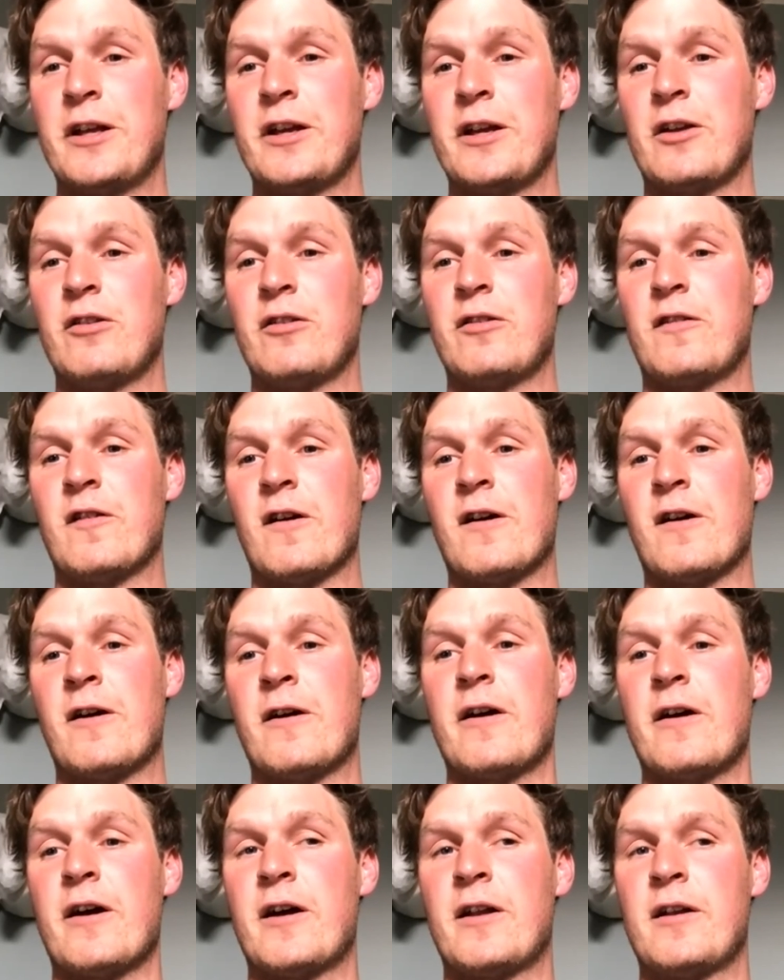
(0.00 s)
really good
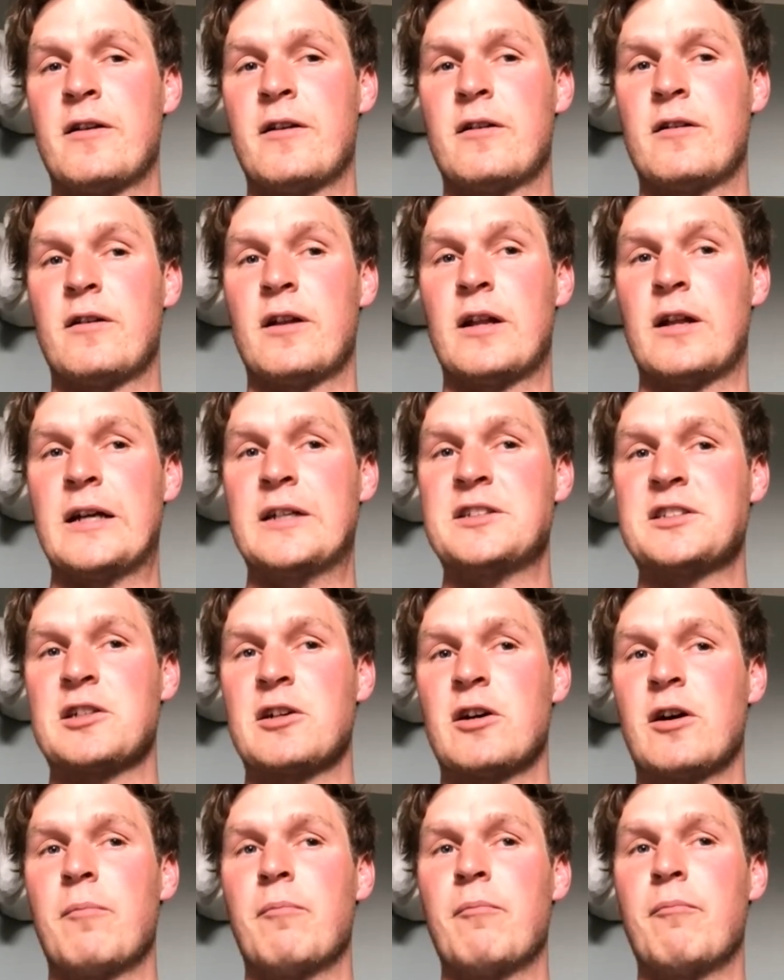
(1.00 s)
dirt, and
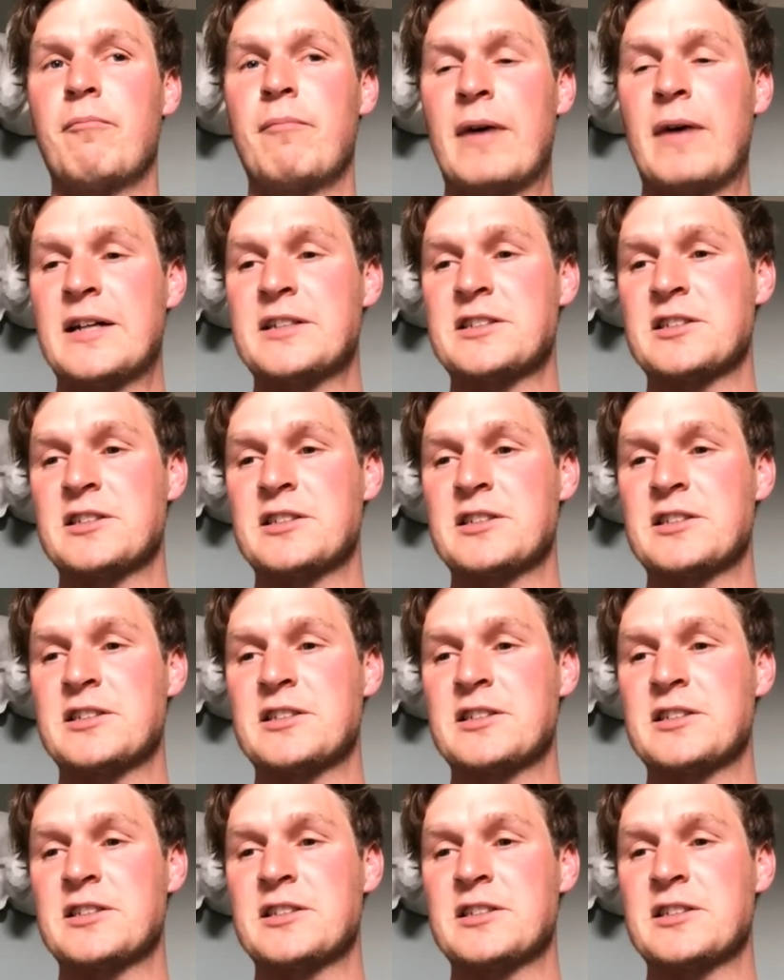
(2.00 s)
it's got a